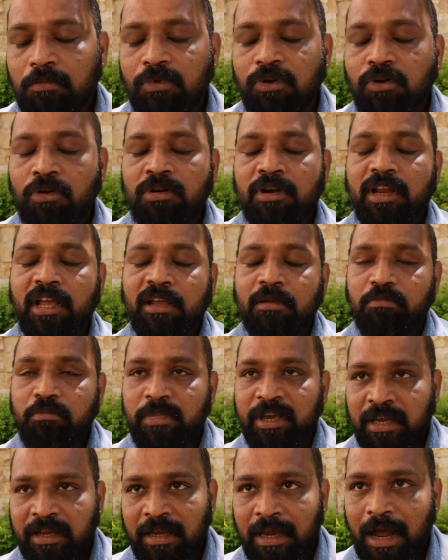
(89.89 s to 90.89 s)
Don't take
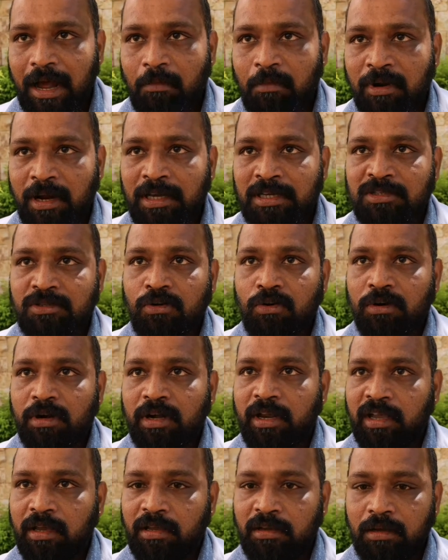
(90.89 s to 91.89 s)
big cameras, don't
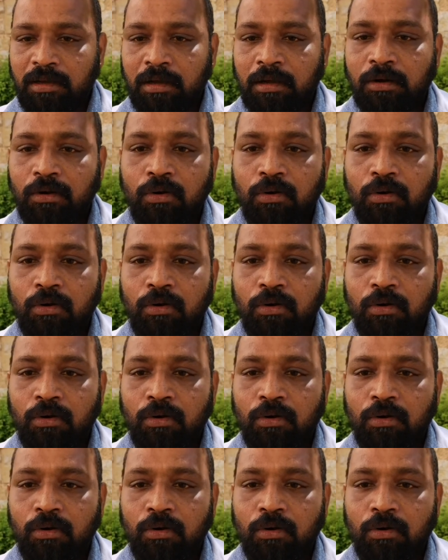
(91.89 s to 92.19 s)
take a